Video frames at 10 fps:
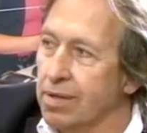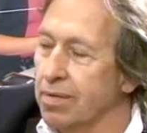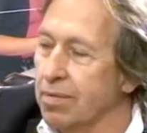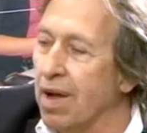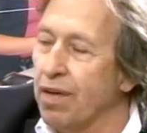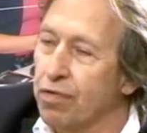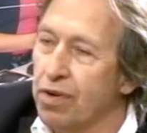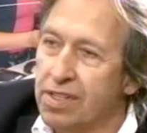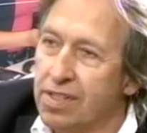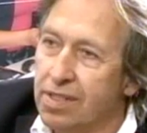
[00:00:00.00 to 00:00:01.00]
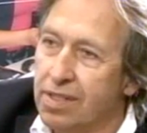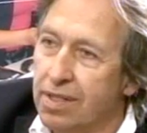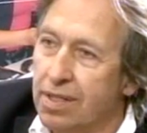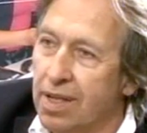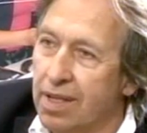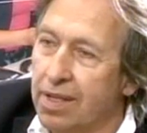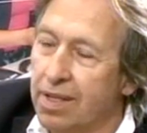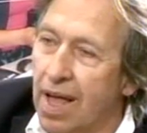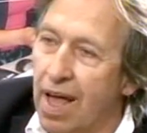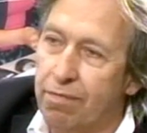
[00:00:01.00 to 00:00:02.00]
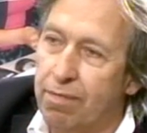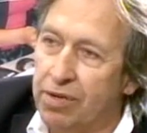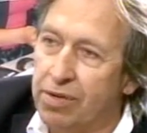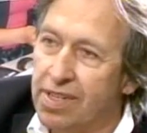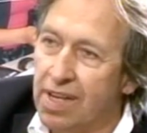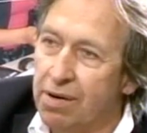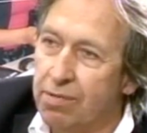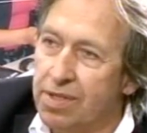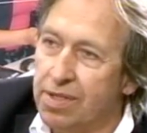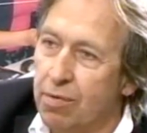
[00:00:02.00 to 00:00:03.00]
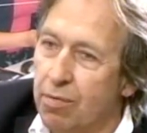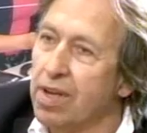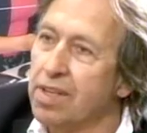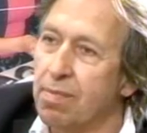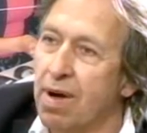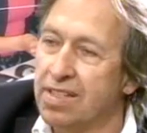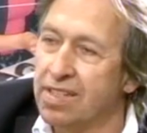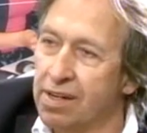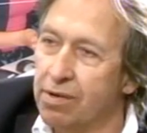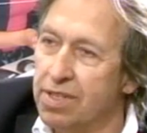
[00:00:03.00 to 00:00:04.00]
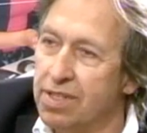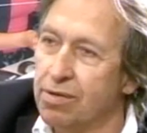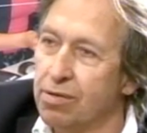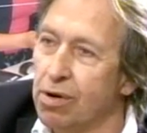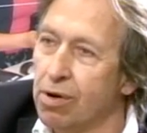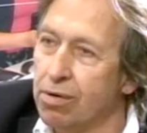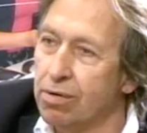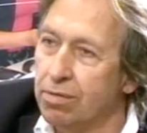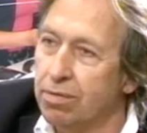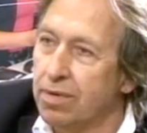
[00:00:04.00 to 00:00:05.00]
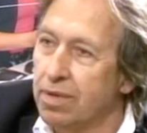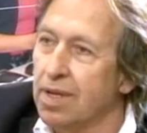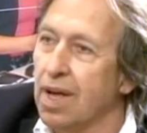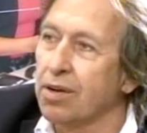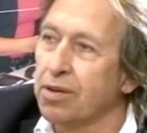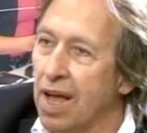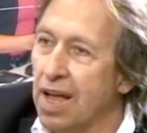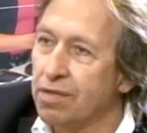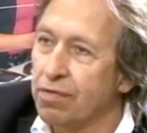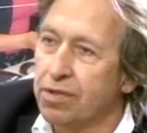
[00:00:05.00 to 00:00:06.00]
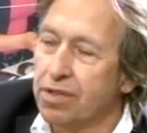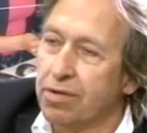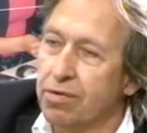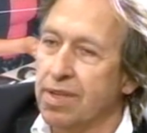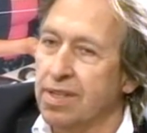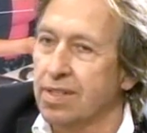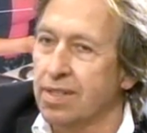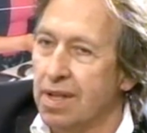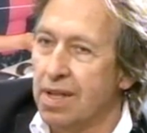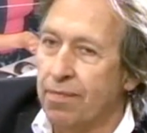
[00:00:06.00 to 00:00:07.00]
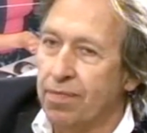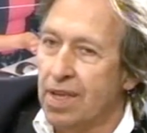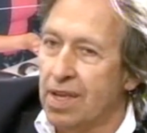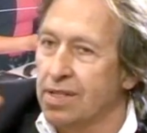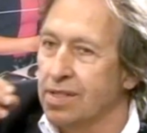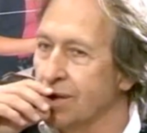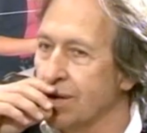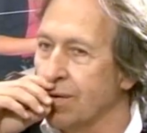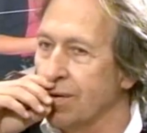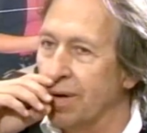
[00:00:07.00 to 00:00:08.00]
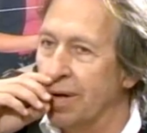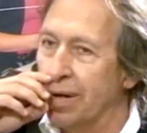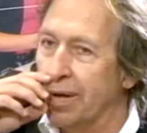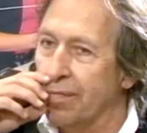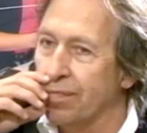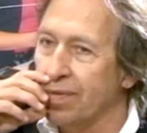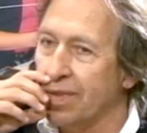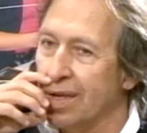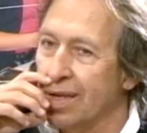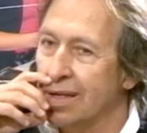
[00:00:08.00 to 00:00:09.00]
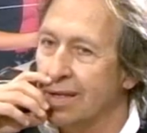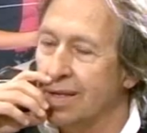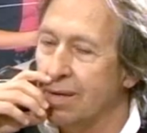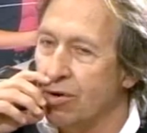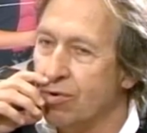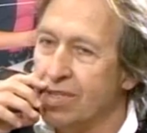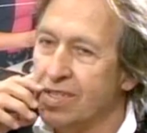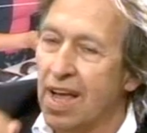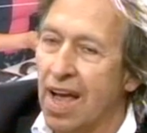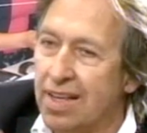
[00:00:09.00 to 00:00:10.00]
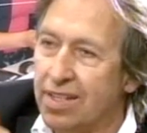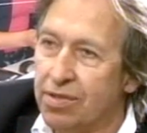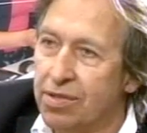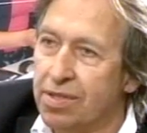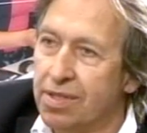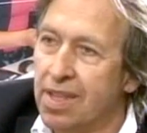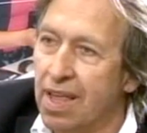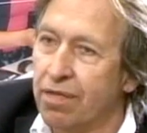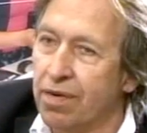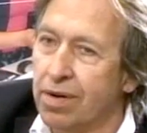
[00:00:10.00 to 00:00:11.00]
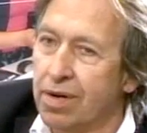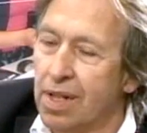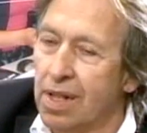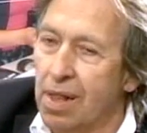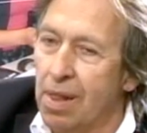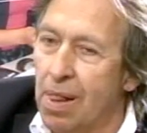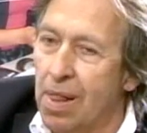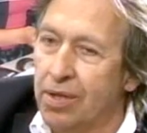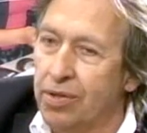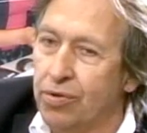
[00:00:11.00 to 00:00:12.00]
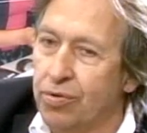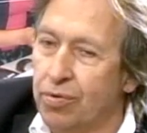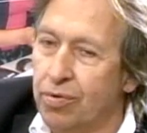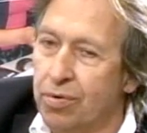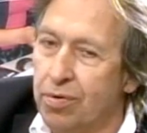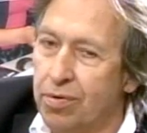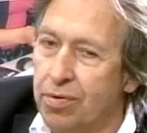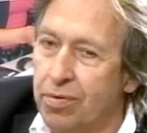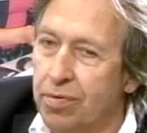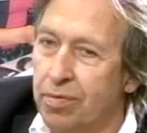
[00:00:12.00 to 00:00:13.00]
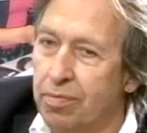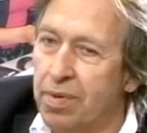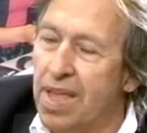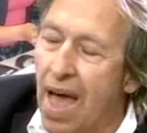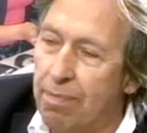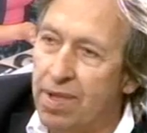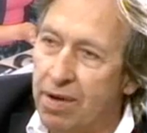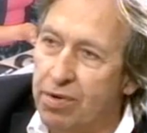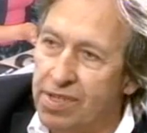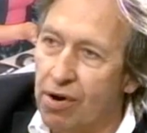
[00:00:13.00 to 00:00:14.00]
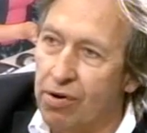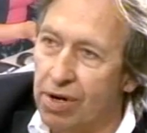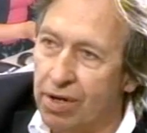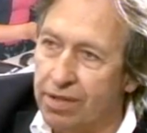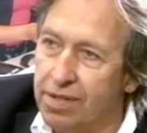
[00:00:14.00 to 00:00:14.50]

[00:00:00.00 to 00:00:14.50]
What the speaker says: My friends have better salaries. Why is my salary so low? I'm going to ask for an increase. So democracy asks us never to be happy with our lot.